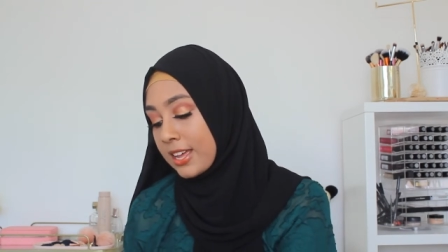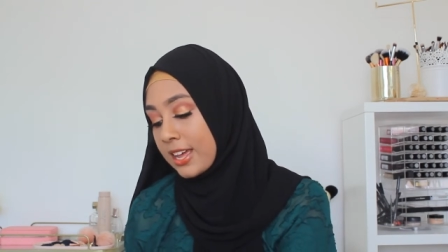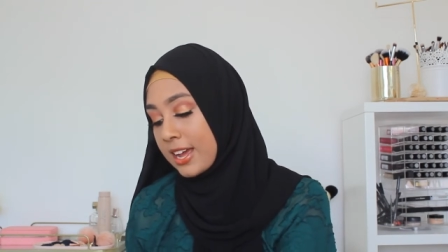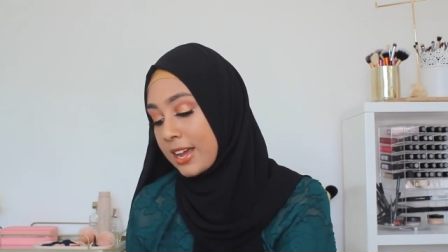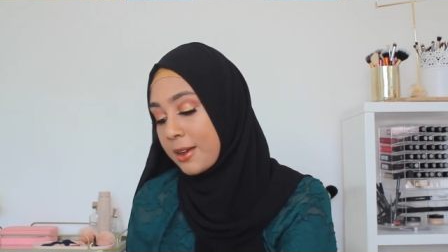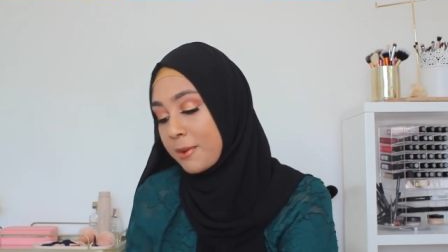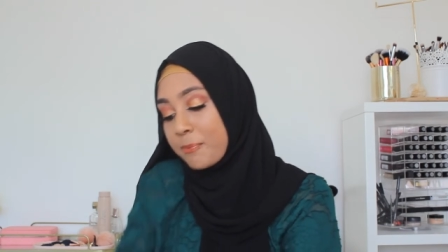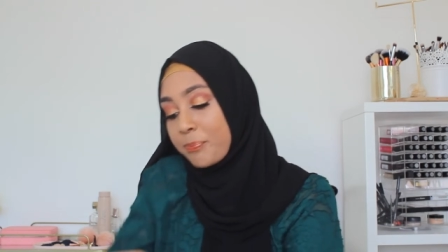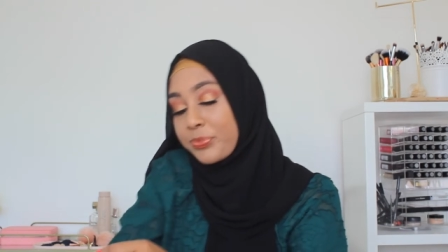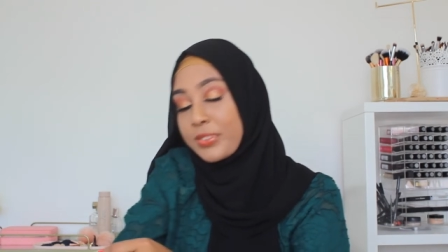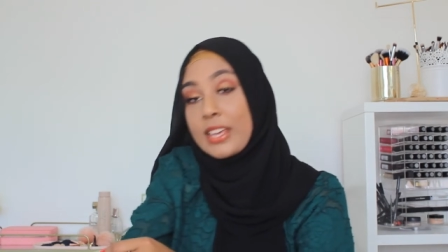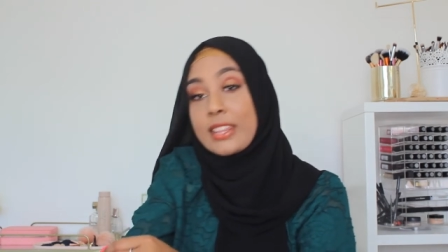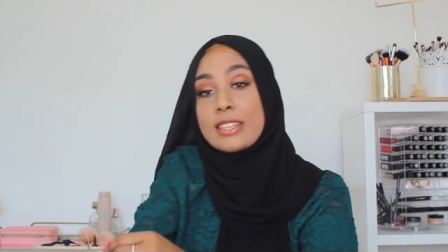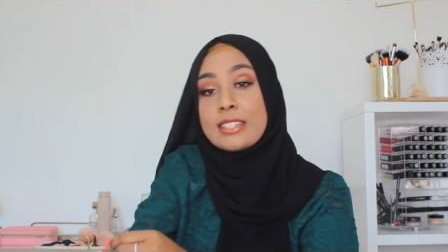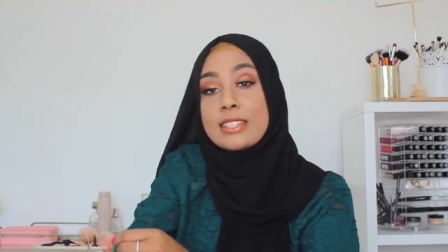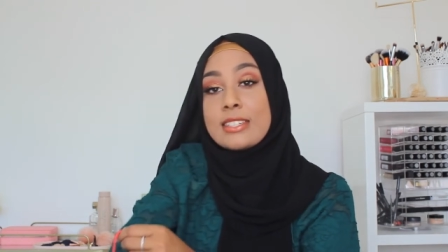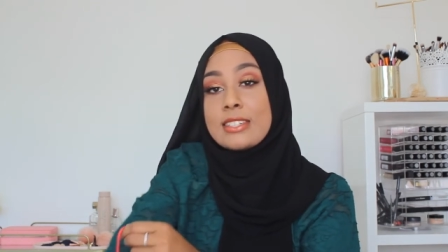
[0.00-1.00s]
Um,
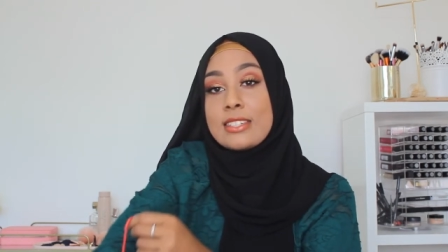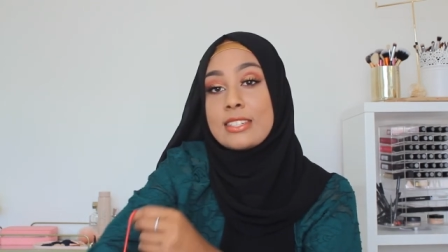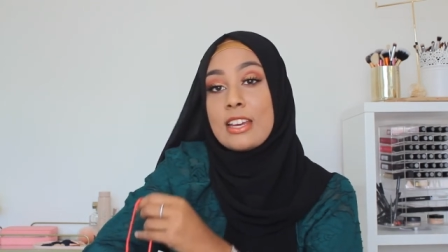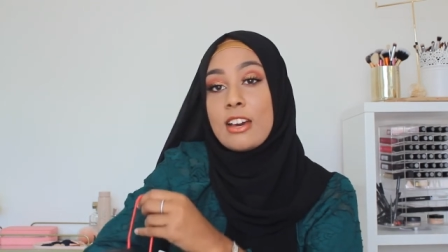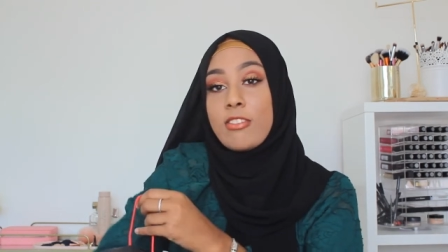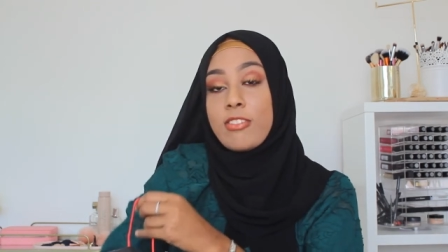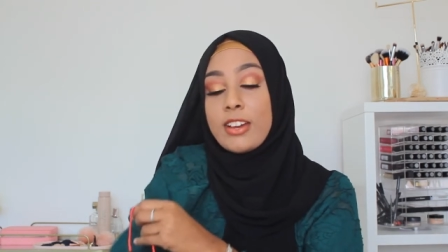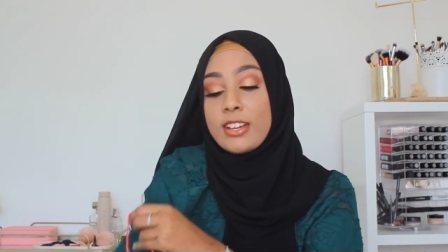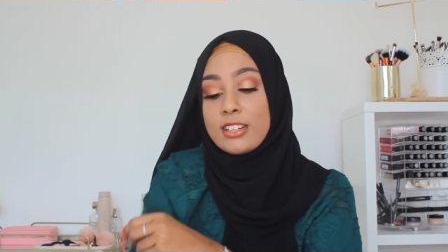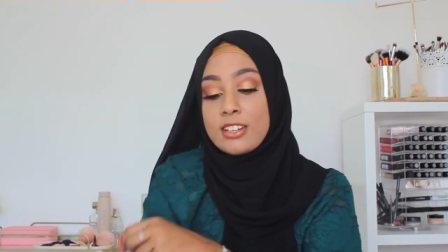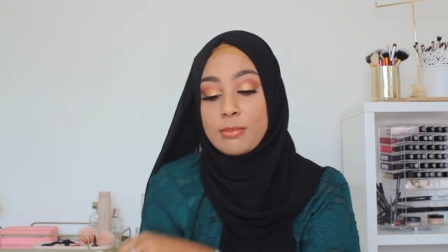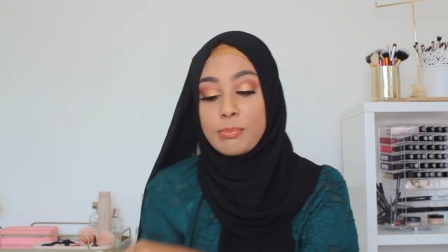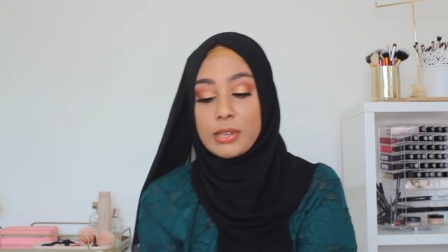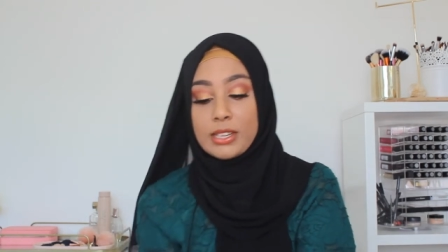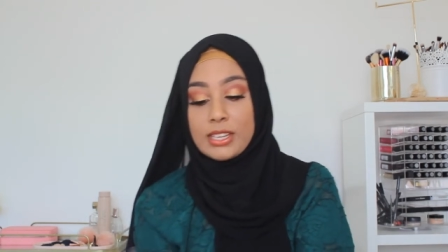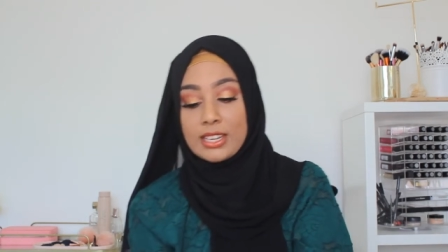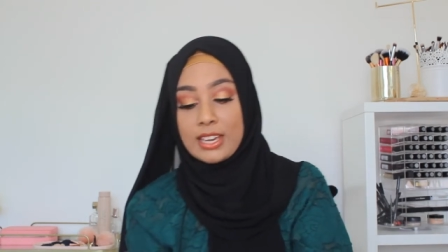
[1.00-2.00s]
and this is the stuff I ended up
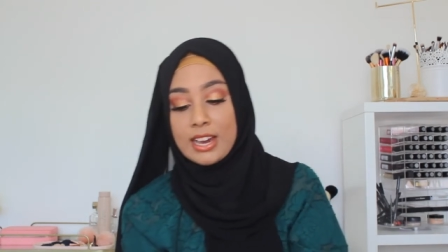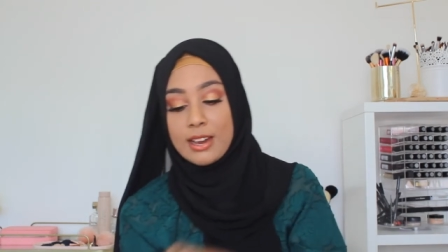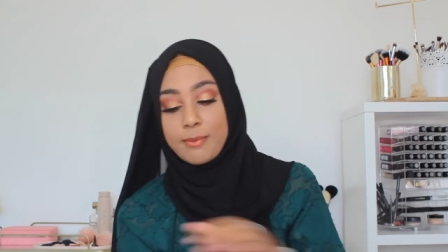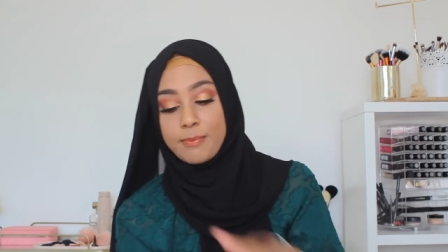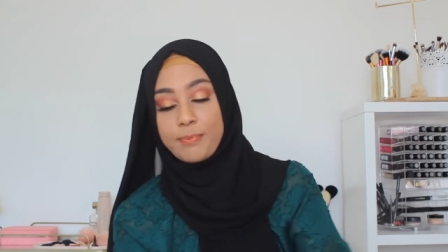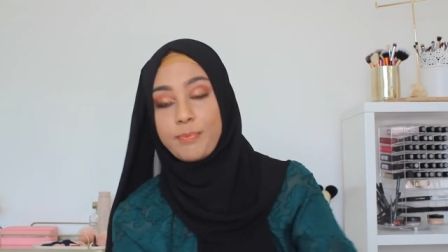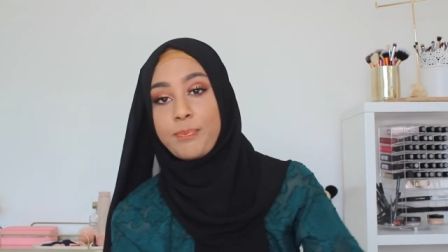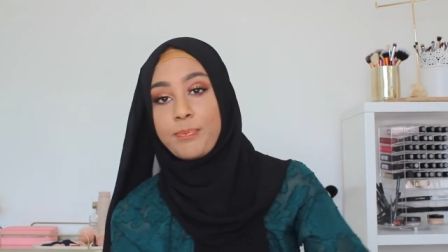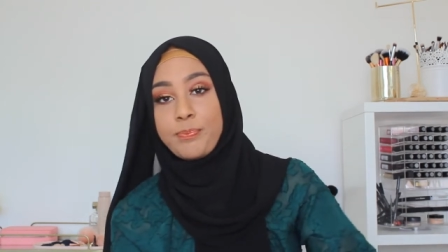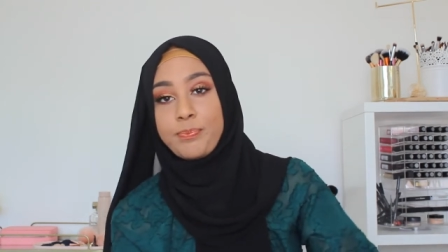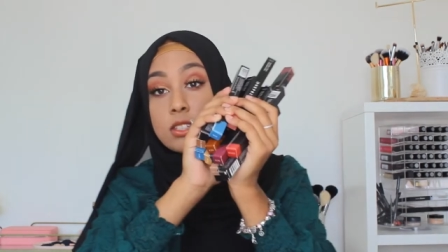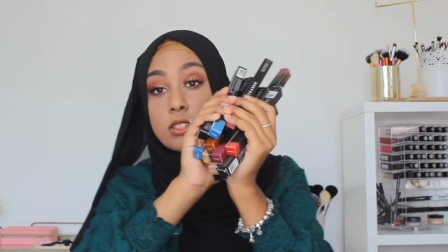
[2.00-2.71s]
picking up.